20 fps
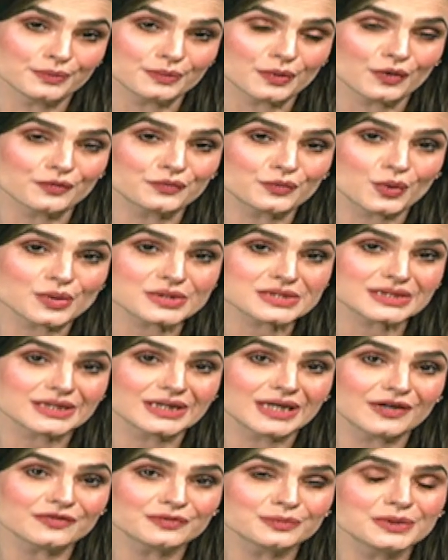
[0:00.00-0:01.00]
of course, the
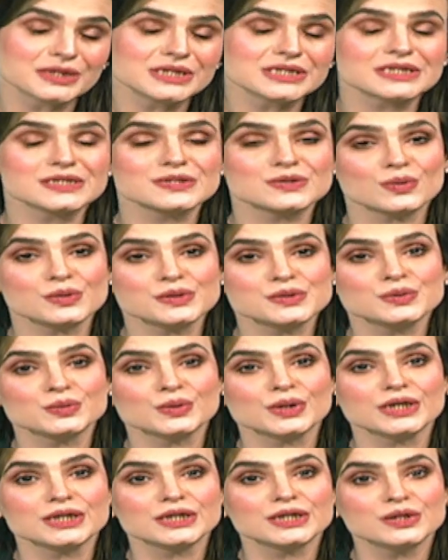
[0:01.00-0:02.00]
government. He's
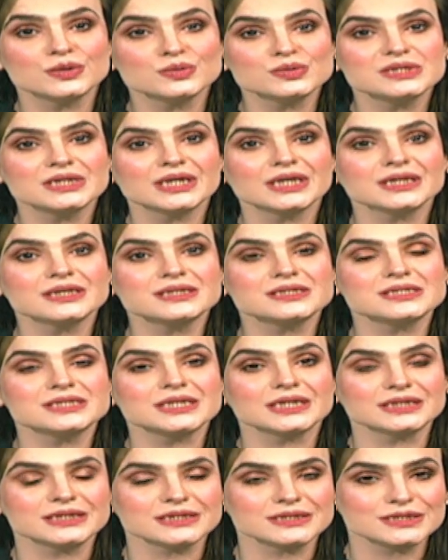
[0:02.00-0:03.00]
also accusing
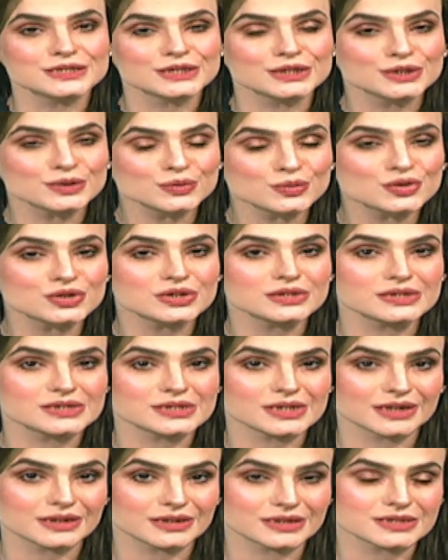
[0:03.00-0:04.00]
state
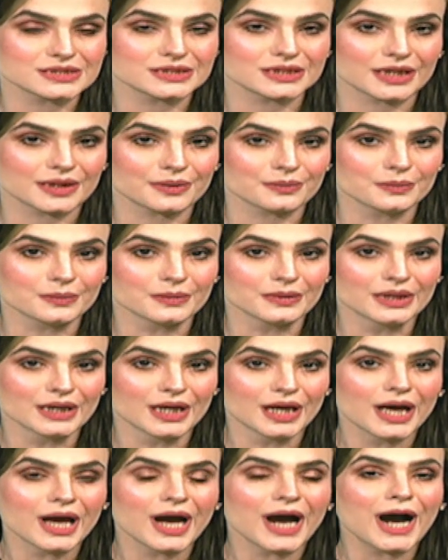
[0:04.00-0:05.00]
institutions at this time.
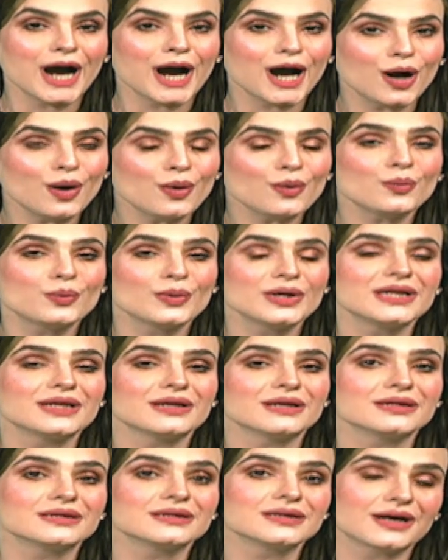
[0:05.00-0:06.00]
How
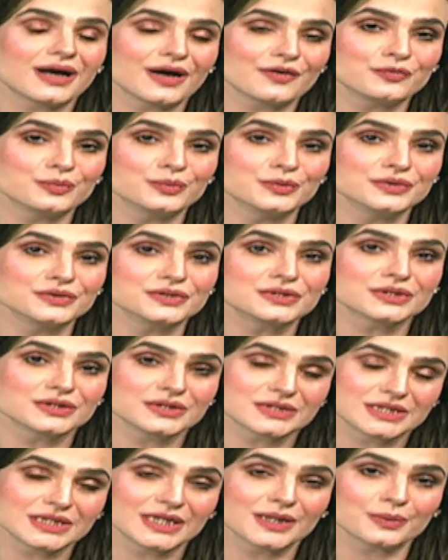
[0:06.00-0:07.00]
will the government
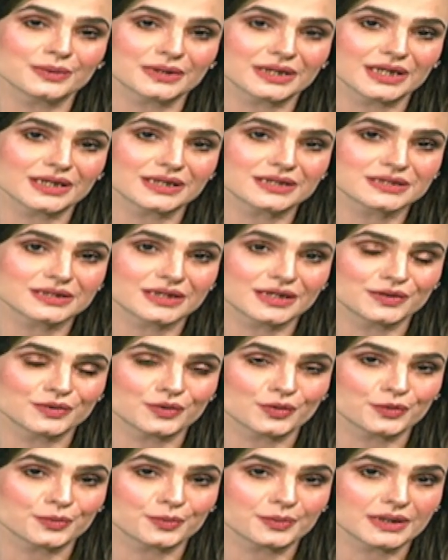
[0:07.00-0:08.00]
deal with that, in
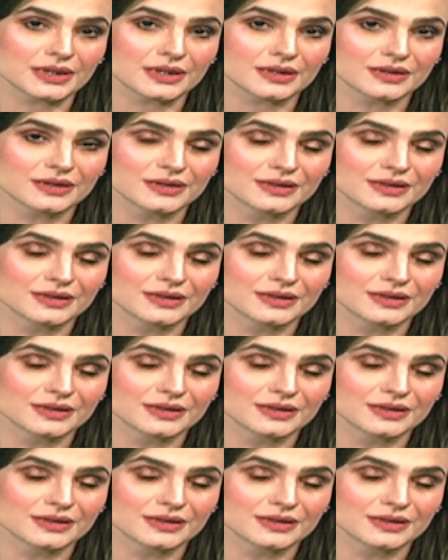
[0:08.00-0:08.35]
your opinion?